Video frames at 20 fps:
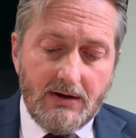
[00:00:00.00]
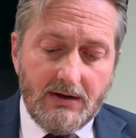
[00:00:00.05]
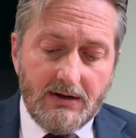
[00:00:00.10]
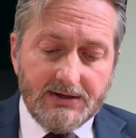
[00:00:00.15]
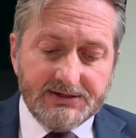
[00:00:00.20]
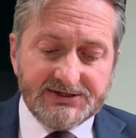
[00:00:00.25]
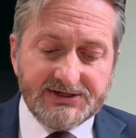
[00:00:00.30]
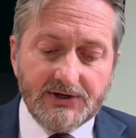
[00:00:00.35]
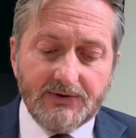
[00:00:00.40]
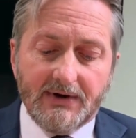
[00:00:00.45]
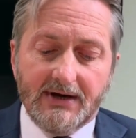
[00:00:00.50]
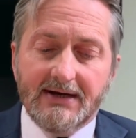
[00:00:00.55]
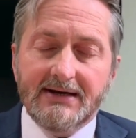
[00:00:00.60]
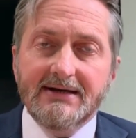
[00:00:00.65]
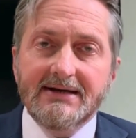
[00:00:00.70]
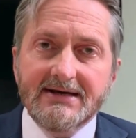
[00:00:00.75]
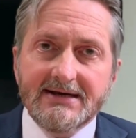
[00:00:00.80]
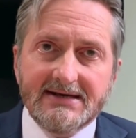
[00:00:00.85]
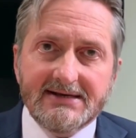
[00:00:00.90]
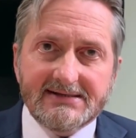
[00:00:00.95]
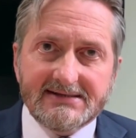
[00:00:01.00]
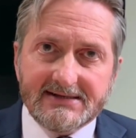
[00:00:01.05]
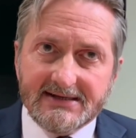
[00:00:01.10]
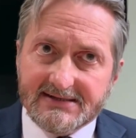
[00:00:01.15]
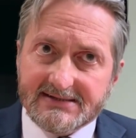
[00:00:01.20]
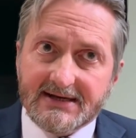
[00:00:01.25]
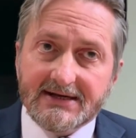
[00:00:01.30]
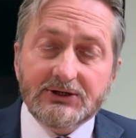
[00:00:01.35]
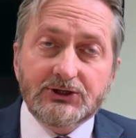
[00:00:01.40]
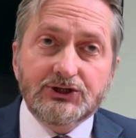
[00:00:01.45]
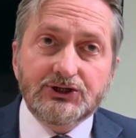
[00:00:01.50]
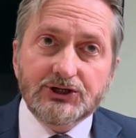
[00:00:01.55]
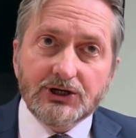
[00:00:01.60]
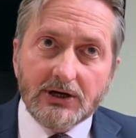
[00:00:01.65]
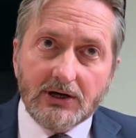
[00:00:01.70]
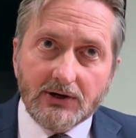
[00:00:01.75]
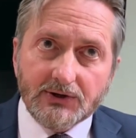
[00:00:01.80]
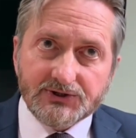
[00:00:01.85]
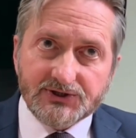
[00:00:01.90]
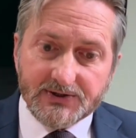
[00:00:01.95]
So a lease is a
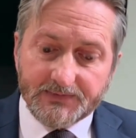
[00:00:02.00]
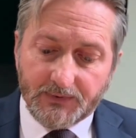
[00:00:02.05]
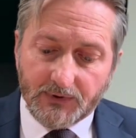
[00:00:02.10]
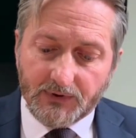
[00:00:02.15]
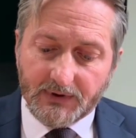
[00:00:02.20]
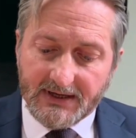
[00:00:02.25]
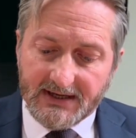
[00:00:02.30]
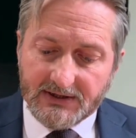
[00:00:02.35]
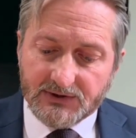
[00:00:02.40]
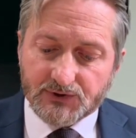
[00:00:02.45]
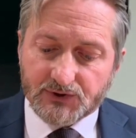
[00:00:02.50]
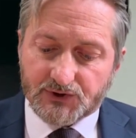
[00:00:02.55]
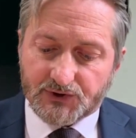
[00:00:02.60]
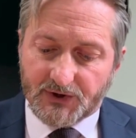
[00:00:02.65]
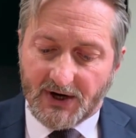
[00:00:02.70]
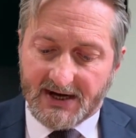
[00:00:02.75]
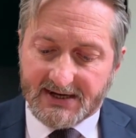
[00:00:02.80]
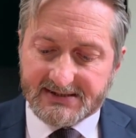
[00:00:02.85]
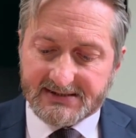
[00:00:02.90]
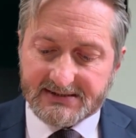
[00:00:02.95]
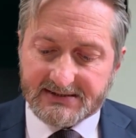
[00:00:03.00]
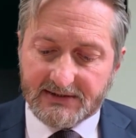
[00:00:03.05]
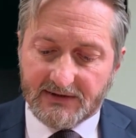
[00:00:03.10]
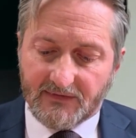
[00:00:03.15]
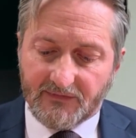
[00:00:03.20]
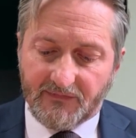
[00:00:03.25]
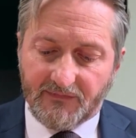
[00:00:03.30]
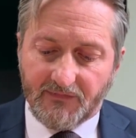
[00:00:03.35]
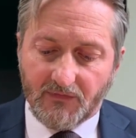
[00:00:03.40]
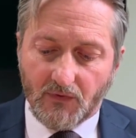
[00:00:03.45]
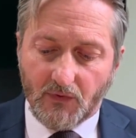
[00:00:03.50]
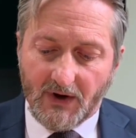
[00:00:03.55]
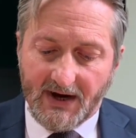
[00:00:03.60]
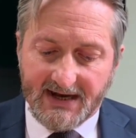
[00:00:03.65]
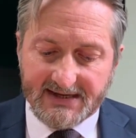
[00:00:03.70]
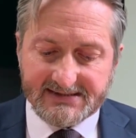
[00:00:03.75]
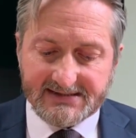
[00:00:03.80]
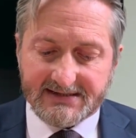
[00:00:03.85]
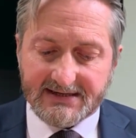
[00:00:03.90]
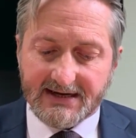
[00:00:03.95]
chargeable interest for
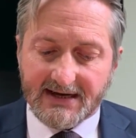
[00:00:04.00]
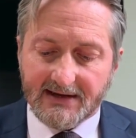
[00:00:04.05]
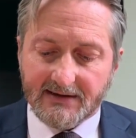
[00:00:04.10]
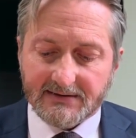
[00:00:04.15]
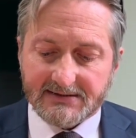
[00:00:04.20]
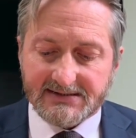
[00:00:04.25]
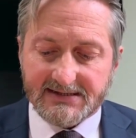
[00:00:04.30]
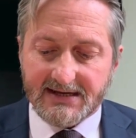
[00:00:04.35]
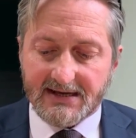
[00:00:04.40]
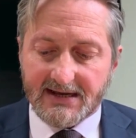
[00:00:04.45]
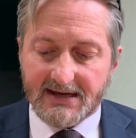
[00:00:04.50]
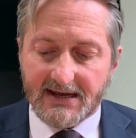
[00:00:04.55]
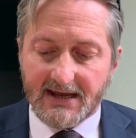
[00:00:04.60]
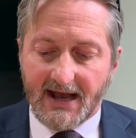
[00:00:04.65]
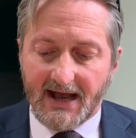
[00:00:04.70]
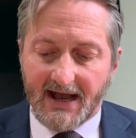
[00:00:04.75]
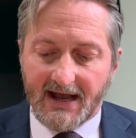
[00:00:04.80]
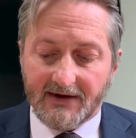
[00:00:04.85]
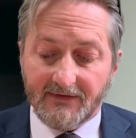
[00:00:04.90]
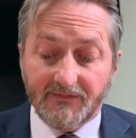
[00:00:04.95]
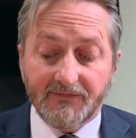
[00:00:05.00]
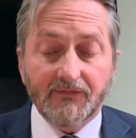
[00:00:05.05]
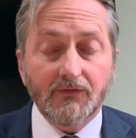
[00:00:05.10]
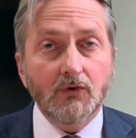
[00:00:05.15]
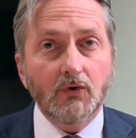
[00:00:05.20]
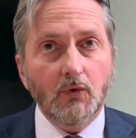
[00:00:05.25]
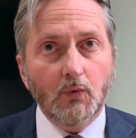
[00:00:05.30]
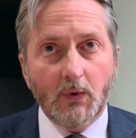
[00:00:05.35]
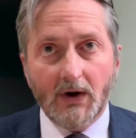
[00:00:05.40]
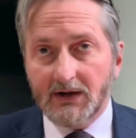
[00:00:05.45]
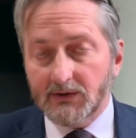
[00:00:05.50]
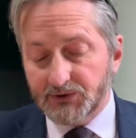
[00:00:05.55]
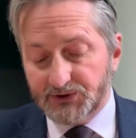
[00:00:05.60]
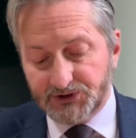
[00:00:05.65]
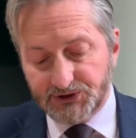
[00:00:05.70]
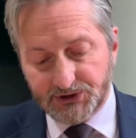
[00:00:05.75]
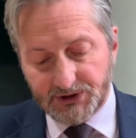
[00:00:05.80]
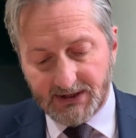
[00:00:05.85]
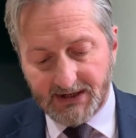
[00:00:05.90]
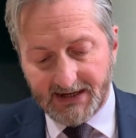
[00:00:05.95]
SDLT and for
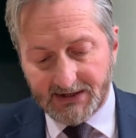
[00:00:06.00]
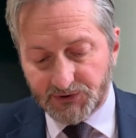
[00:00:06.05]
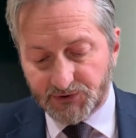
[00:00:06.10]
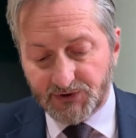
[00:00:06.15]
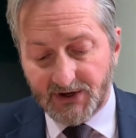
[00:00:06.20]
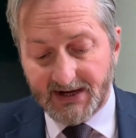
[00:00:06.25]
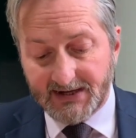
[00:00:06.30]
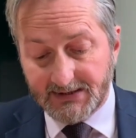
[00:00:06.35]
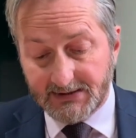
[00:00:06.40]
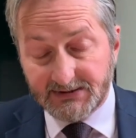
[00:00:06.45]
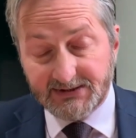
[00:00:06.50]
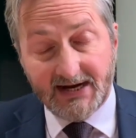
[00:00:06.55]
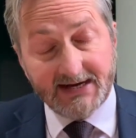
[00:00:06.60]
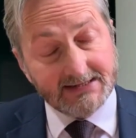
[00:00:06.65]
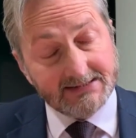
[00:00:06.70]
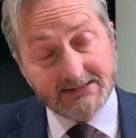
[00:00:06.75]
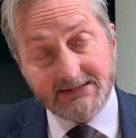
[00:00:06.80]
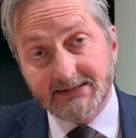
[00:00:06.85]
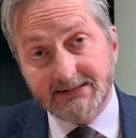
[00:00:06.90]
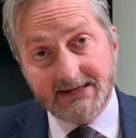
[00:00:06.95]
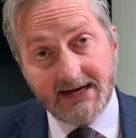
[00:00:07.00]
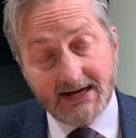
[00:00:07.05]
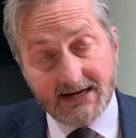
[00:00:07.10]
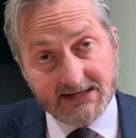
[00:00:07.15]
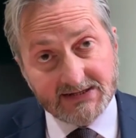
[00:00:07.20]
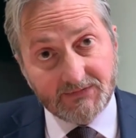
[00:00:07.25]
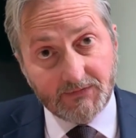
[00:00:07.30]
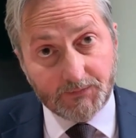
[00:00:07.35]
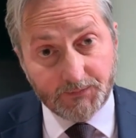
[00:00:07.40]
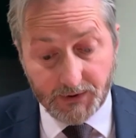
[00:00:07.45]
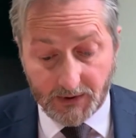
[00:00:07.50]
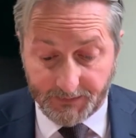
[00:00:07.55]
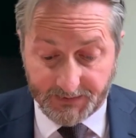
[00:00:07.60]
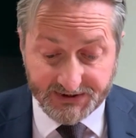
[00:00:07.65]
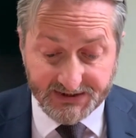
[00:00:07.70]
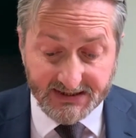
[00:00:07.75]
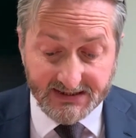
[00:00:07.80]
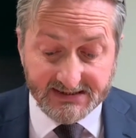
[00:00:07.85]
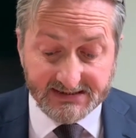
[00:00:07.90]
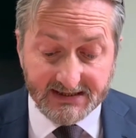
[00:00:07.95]
Welsh land transaction tax for
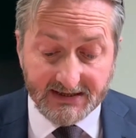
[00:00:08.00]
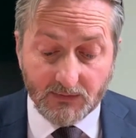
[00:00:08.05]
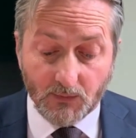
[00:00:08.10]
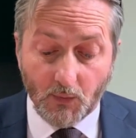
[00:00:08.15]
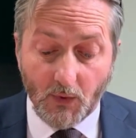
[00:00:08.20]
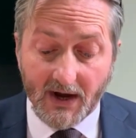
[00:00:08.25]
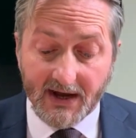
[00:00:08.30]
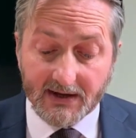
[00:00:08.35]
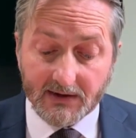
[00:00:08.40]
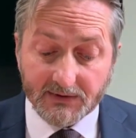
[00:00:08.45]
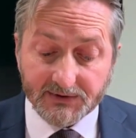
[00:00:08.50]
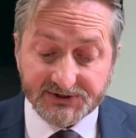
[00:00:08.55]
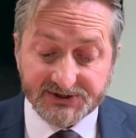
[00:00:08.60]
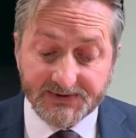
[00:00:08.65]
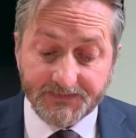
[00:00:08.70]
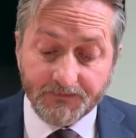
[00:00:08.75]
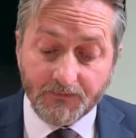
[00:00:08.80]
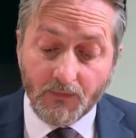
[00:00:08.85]
properties in Wales.